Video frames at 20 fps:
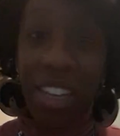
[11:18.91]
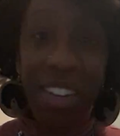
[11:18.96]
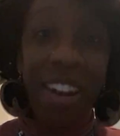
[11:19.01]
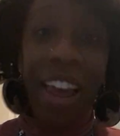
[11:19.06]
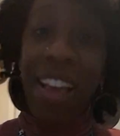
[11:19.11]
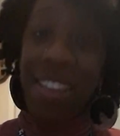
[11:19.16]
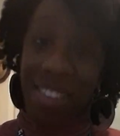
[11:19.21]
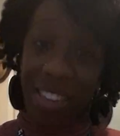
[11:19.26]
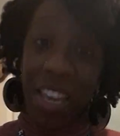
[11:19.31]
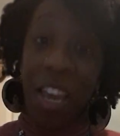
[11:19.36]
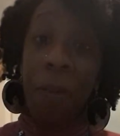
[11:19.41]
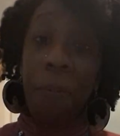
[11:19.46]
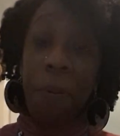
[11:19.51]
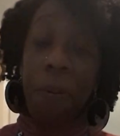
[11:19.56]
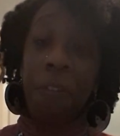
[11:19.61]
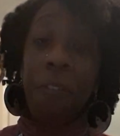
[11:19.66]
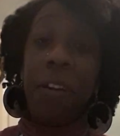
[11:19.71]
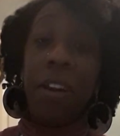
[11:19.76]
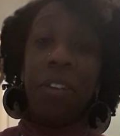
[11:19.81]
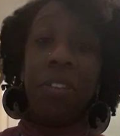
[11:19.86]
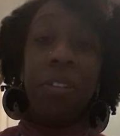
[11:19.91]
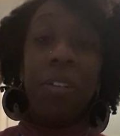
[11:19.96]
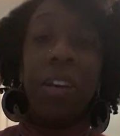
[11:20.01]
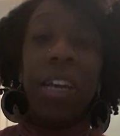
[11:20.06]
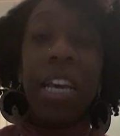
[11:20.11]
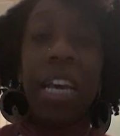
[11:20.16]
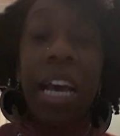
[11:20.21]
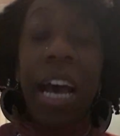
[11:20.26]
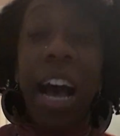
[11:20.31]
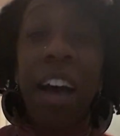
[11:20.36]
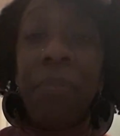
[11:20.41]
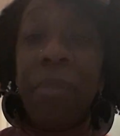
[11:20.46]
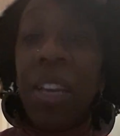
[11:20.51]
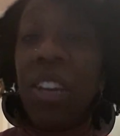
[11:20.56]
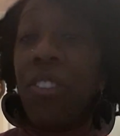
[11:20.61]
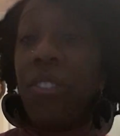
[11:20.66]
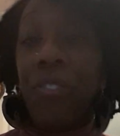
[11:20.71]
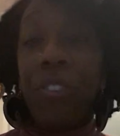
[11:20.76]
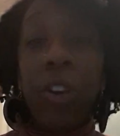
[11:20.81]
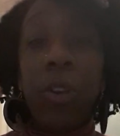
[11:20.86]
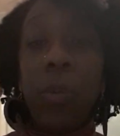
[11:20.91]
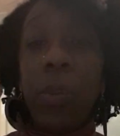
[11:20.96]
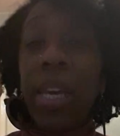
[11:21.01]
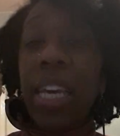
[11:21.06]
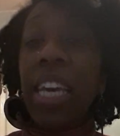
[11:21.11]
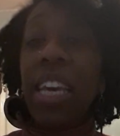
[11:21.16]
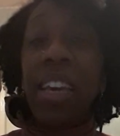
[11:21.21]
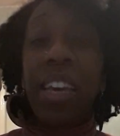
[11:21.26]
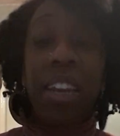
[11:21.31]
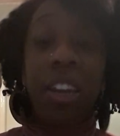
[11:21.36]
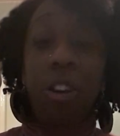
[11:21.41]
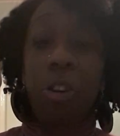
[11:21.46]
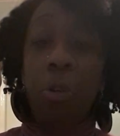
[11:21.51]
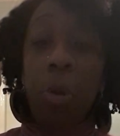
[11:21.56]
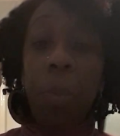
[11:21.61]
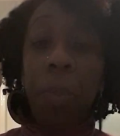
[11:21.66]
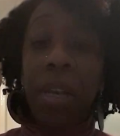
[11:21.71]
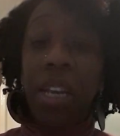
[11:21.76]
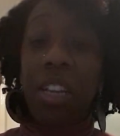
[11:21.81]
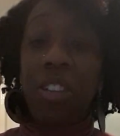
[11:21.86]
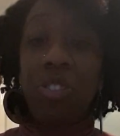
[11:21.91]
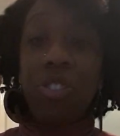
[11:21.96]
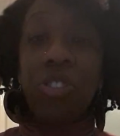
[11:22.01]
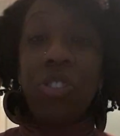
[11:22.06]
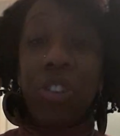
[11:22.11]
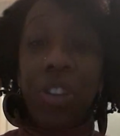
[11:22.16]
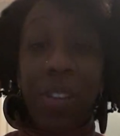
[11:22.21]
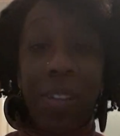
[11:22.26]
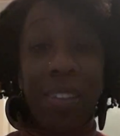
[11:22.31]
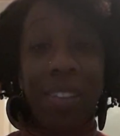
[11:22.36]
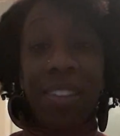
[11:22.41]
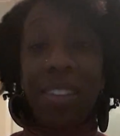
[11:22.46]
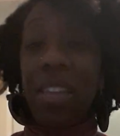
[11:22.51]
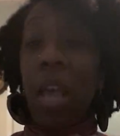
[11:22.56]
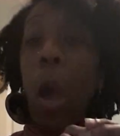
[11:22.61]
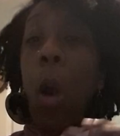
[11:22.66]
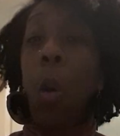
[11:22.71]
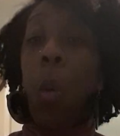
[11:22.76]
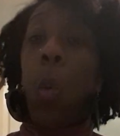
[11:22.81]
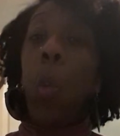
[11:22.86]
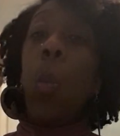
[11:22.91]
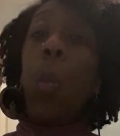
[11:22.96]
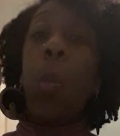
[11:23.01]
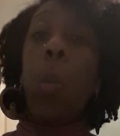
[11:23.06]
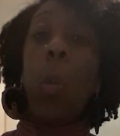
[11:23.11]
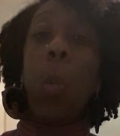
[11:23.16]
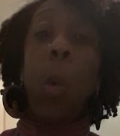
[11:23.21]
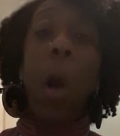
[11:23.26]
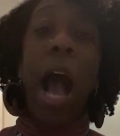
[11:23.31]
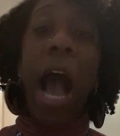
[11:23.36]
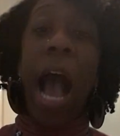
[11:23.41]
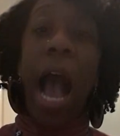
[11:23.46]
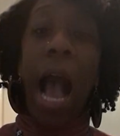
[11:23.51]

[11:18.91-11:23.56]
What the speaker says: Let's keep it real. I mean, the food we eat in the Caribbean is just wow.